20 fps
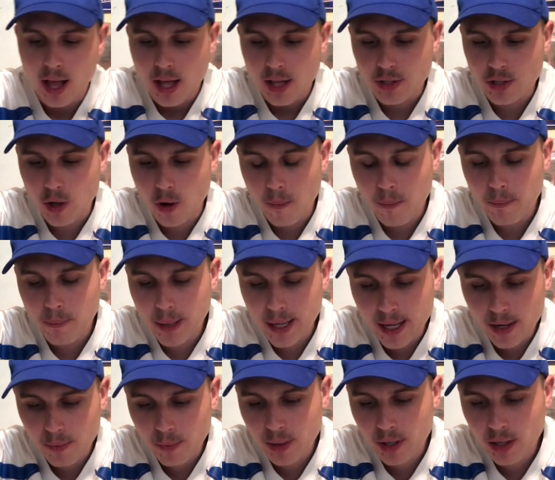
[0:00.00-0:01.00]
So
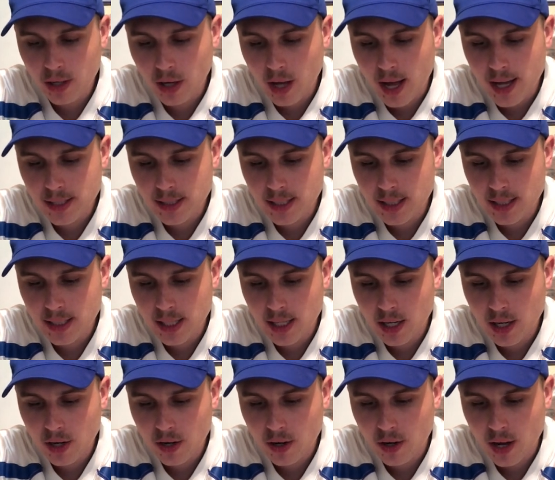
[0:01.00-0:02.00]
Pitt with losses
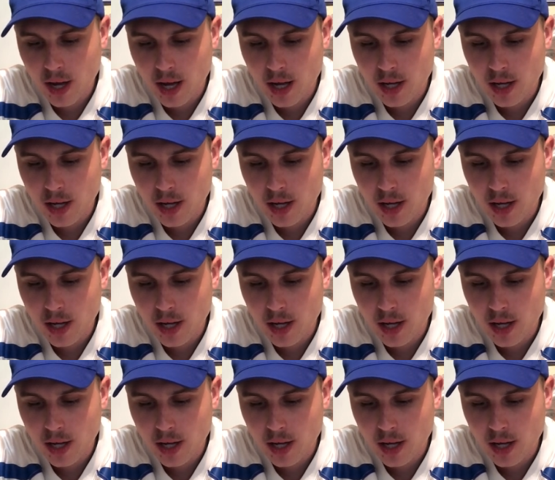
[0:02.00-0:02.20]
here